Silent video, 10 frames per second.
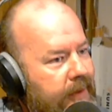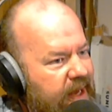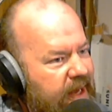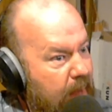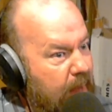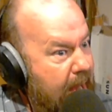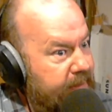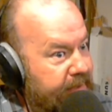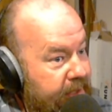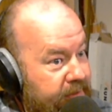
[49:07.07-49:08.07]
the bands
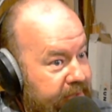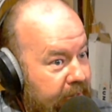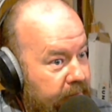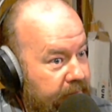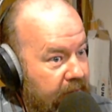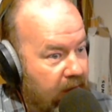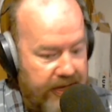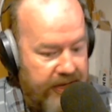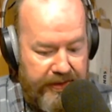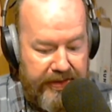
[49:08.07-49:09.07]
that you see out there, and
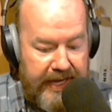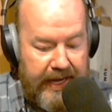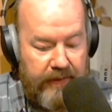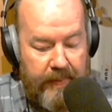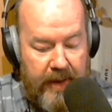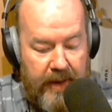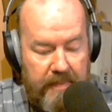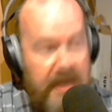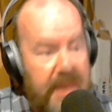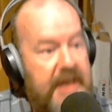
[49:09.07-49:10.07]
you're thinning out the amount of
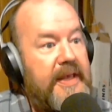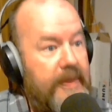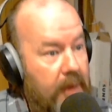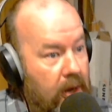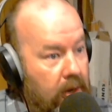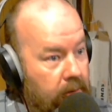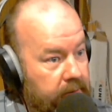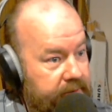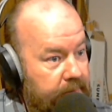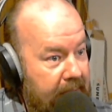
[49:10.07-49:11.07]
money that the bar
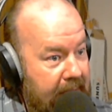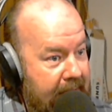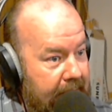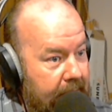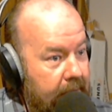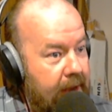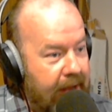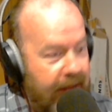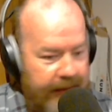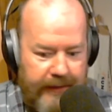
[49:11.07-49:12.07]
owners are paying.
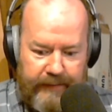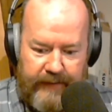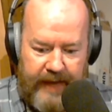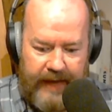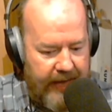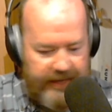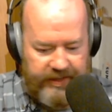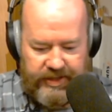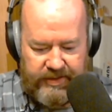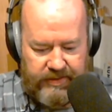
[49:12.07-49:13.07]
And they and, and And it
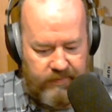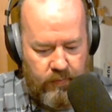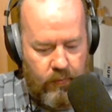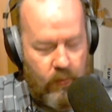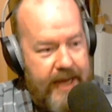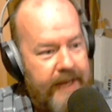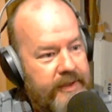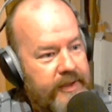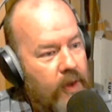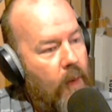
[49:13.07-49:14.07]
just weakens
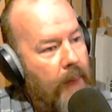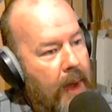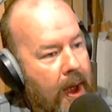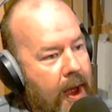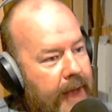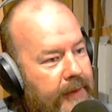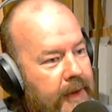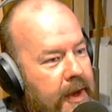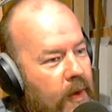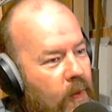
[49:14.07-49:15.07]
the whole pot
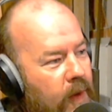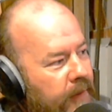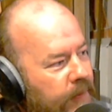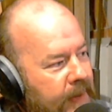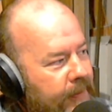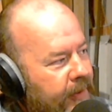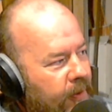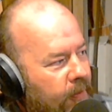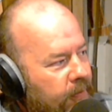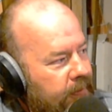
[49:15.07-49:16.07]
where people
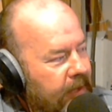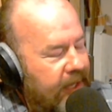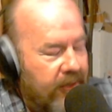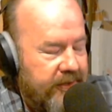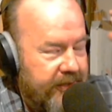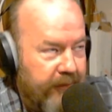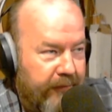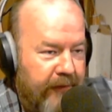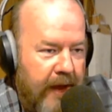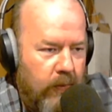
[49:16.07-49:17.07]
don't, you can still
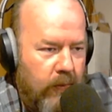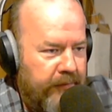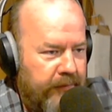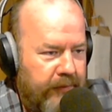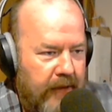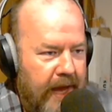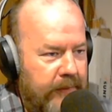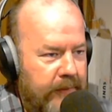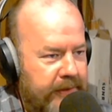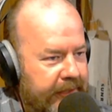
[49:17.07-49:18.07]
find wonderful live
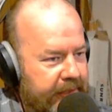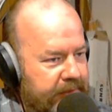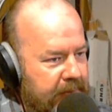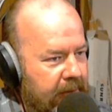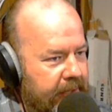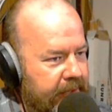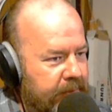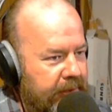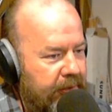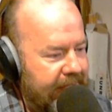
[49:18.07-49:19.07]
music experience, but
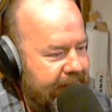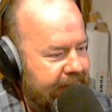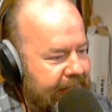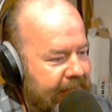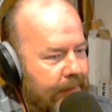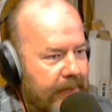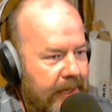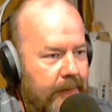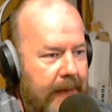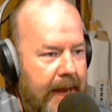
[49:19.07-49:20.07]
there isn't that middleman